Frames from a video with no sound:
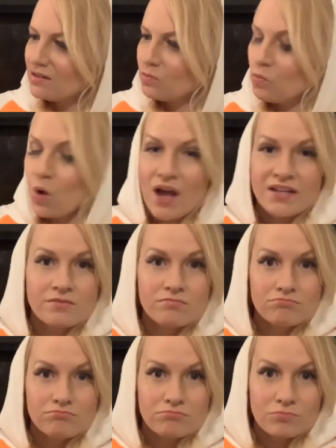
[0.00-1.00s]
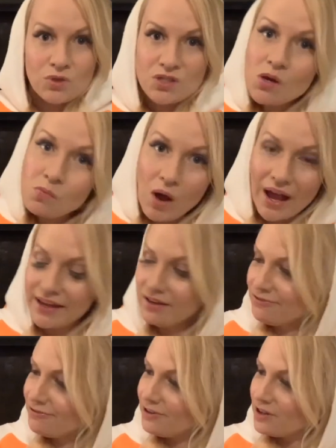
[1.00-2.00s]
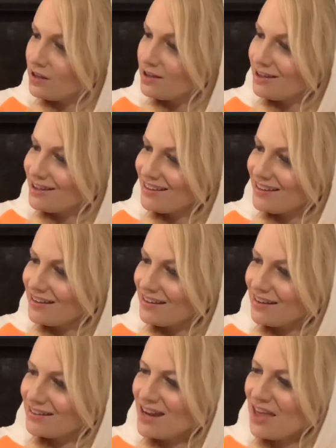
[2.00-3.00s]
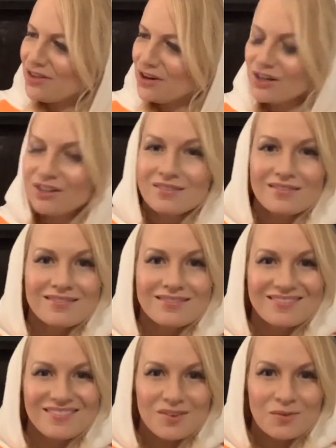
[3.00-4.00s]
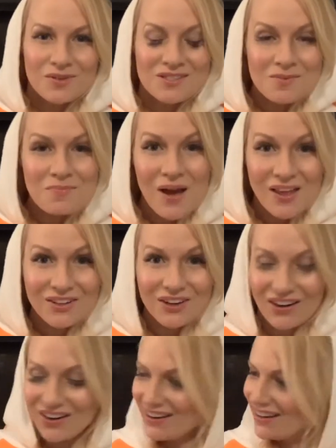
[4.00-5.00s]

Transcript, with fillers: One was a wife, another was a mother.